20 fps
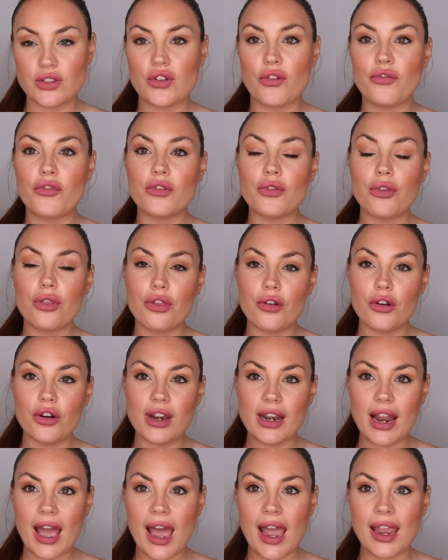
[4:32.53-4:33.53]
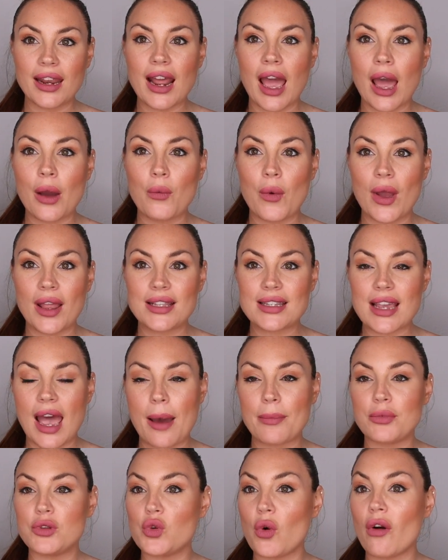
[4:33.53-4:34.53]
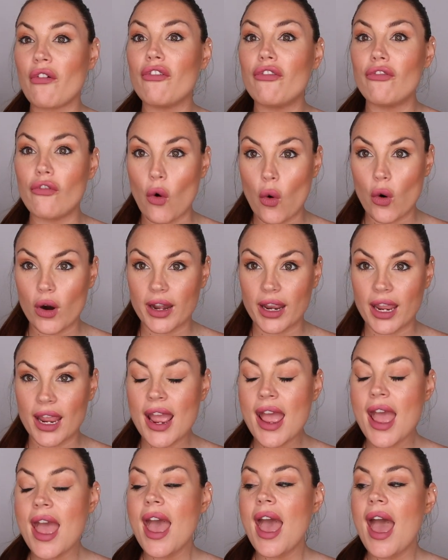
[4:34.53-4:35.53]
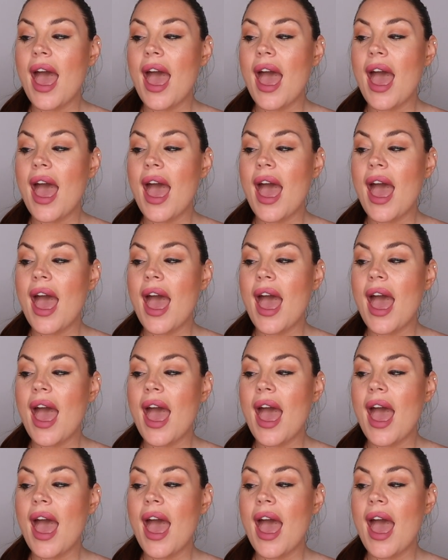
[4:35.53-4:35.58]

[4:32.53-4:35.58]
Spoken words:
So for 39 I went up to a 40,